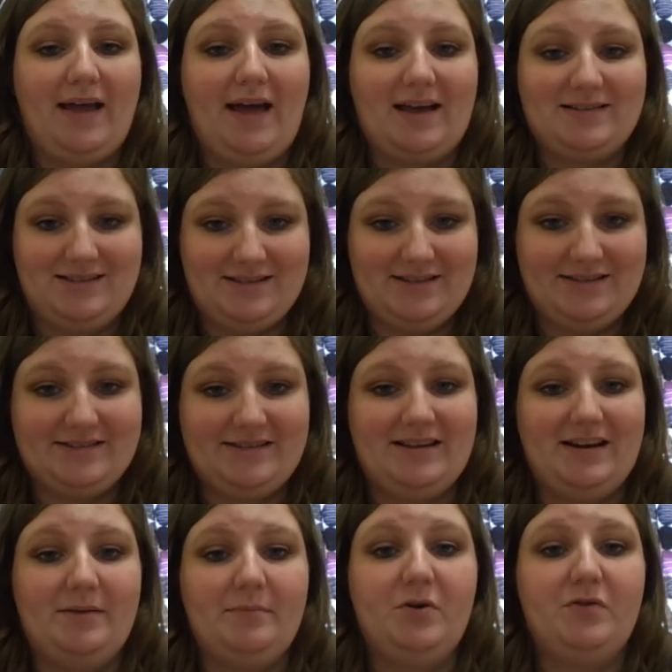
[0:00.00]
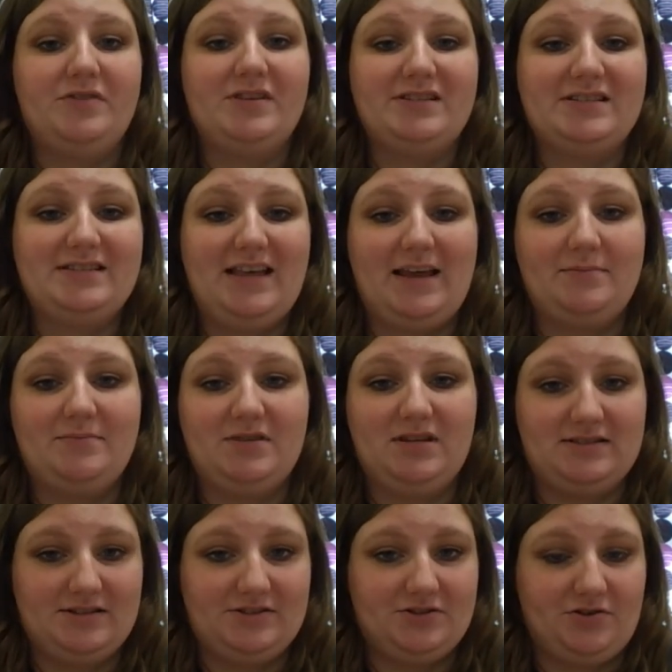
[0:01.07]
It's going to move this same distance
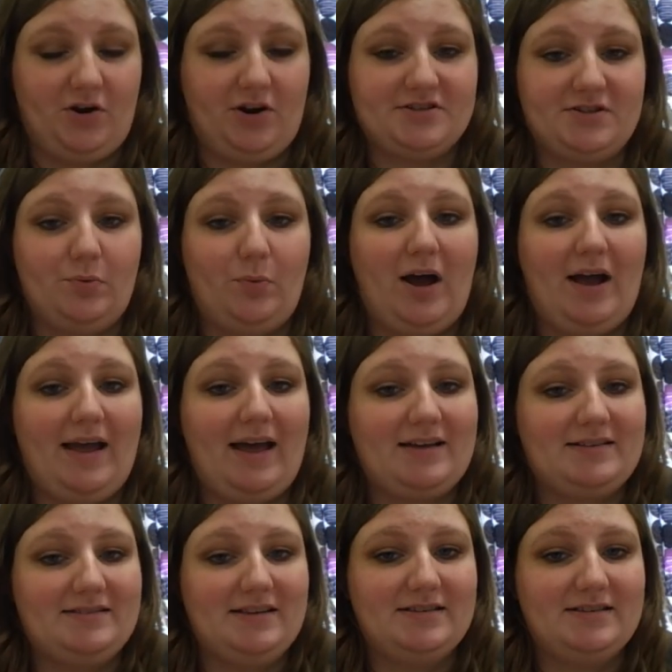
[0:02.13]
across the y-axis.